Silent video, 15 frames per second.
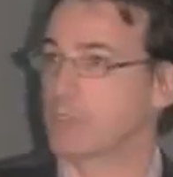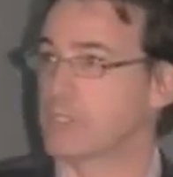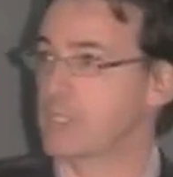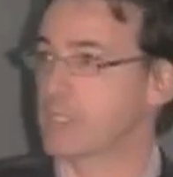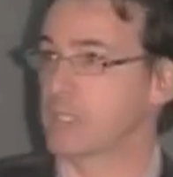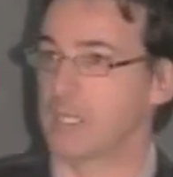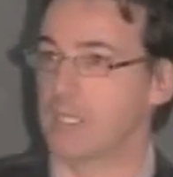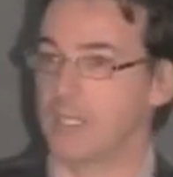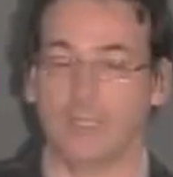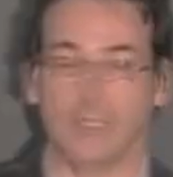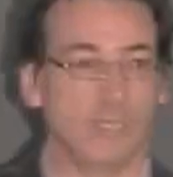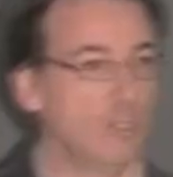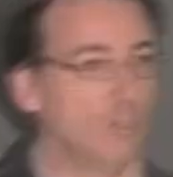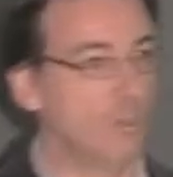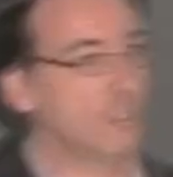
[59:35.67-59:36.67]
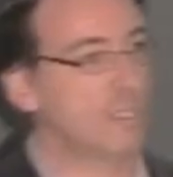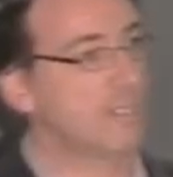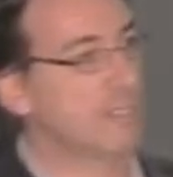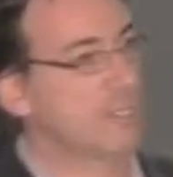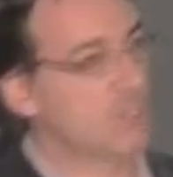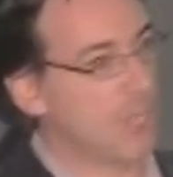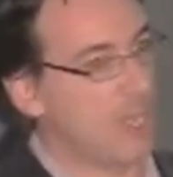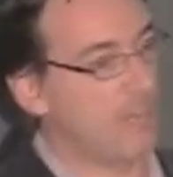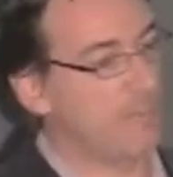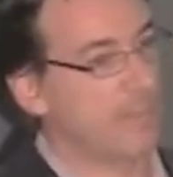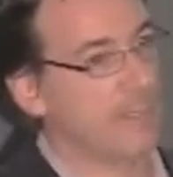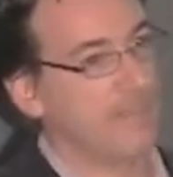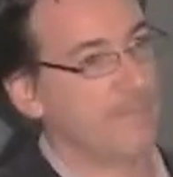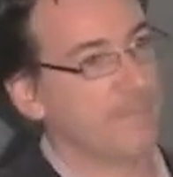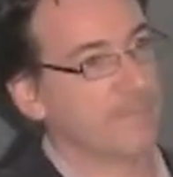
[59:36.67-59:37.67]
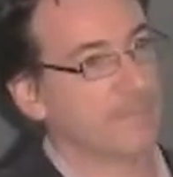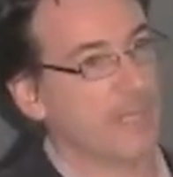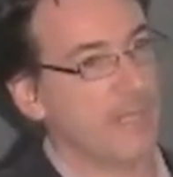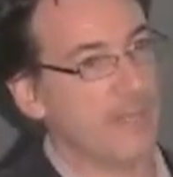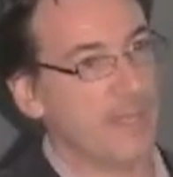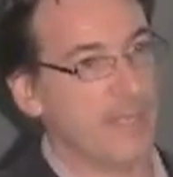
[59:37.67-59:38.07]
It's not that this person knows it's a skill,